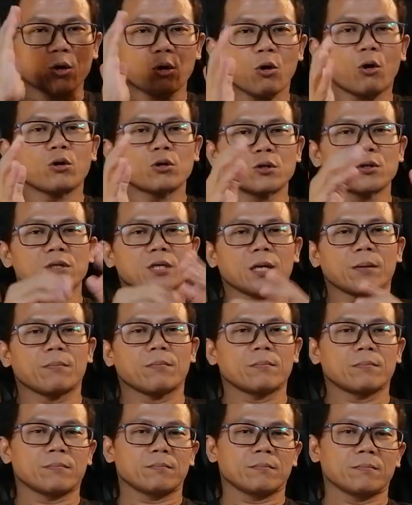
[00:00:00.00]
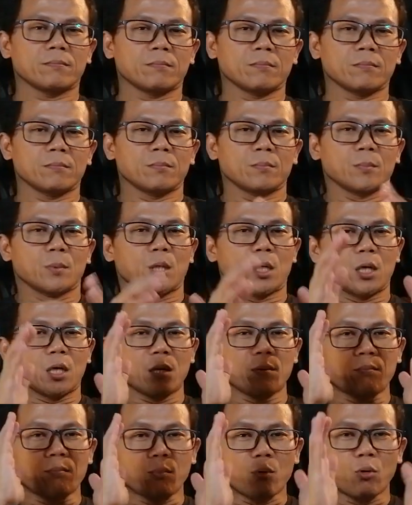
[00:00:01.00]
concept.
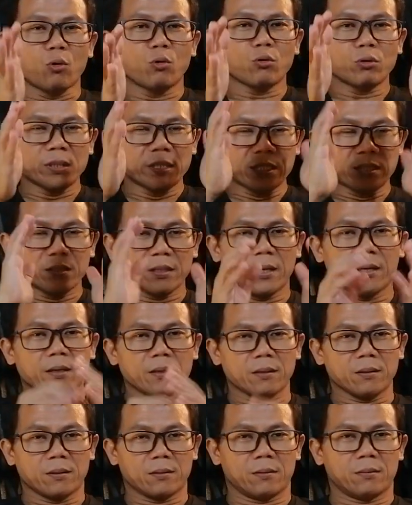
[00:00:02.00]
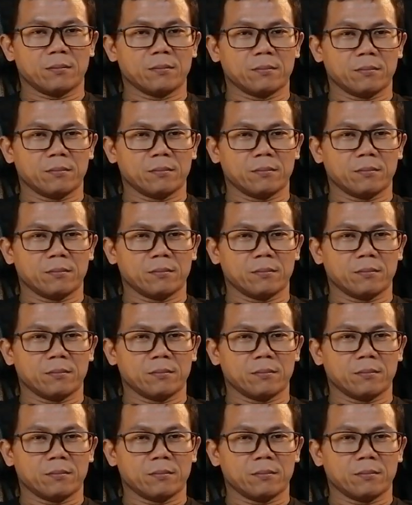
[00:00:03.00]
The more detailed